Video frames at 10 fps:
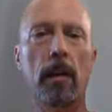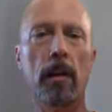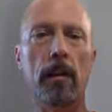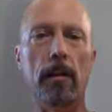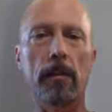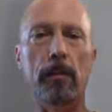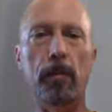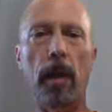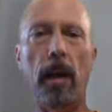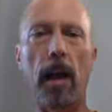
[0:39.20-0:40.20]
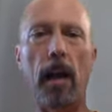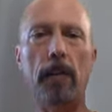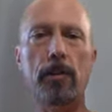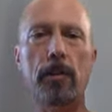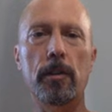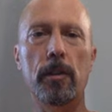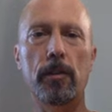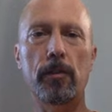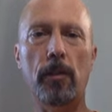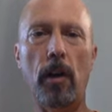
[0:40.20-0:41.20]
This is by Asher
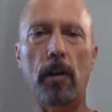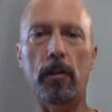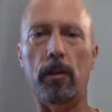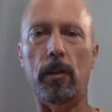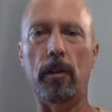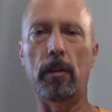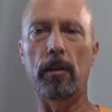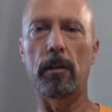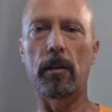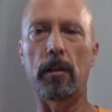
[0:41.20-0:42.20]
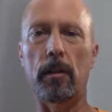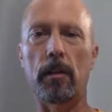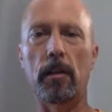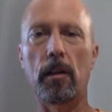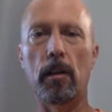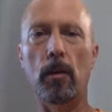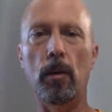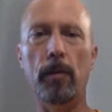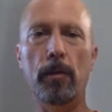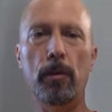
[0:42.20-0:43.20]
Stockler.
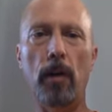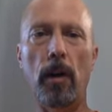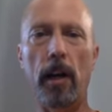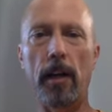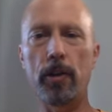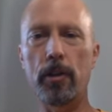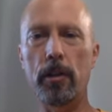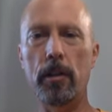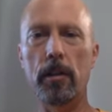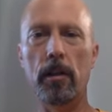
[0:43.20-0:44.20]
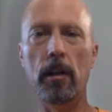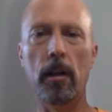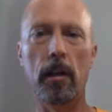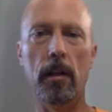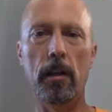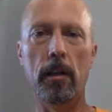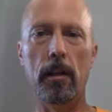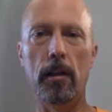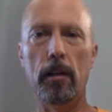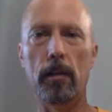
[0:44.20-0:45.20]
Whoever you are, Asher,
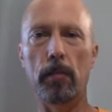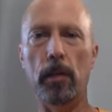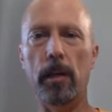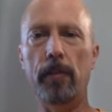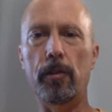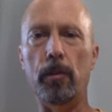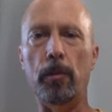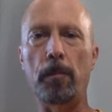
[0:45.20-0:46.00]
bless you.